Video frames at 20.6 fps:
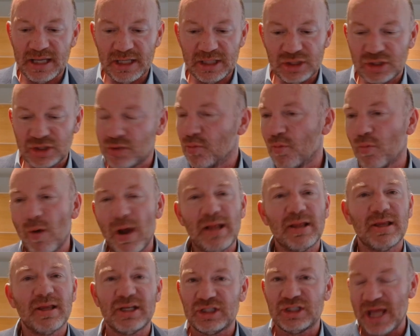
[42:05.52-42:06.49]
is
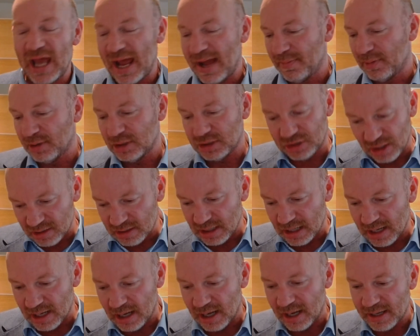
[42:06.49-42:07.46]
well established
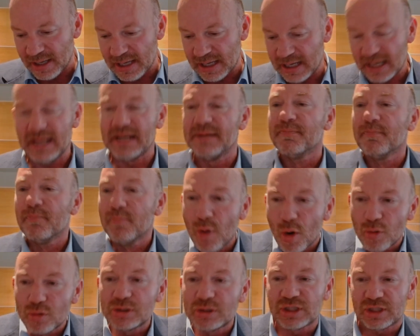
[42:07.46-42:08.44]
in
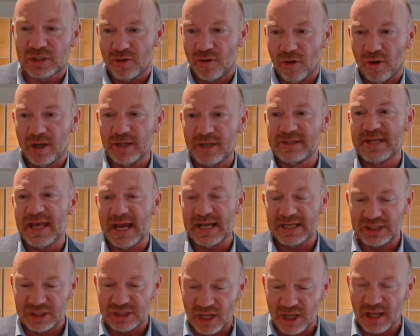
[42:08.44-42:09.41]
most
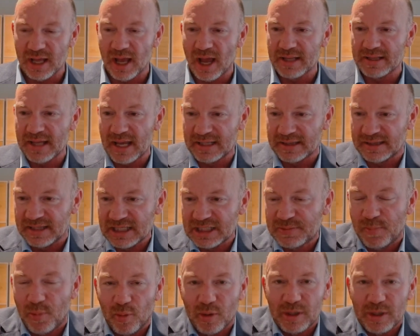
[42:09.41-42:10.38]
contexts at
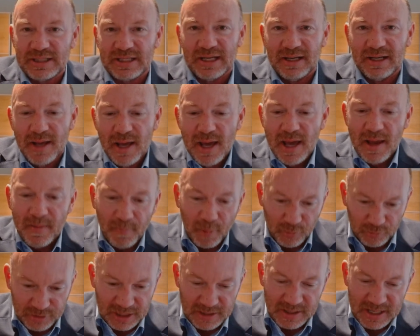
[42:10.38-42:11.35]
this point, in
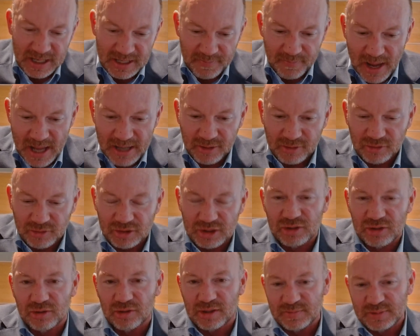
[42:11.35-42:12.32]
both in medical
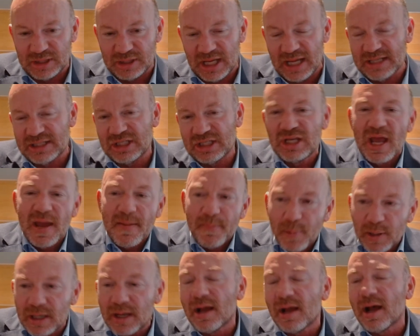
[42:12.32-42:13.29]
circumstances,
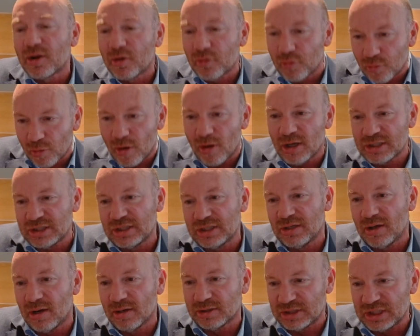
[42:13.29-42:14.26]
but
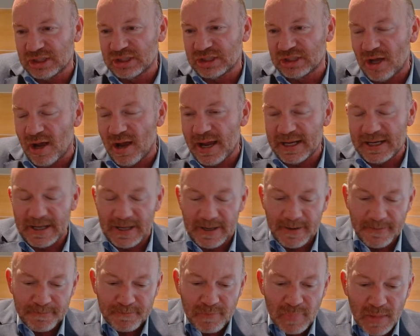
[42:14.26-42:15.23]
across our society.
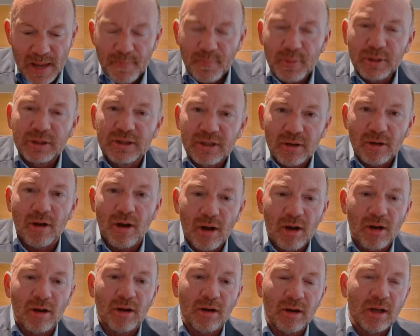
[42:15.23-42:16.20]
But there
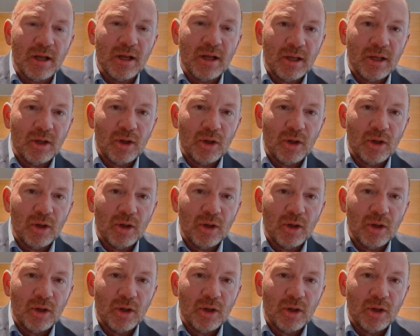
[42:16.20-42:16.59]
are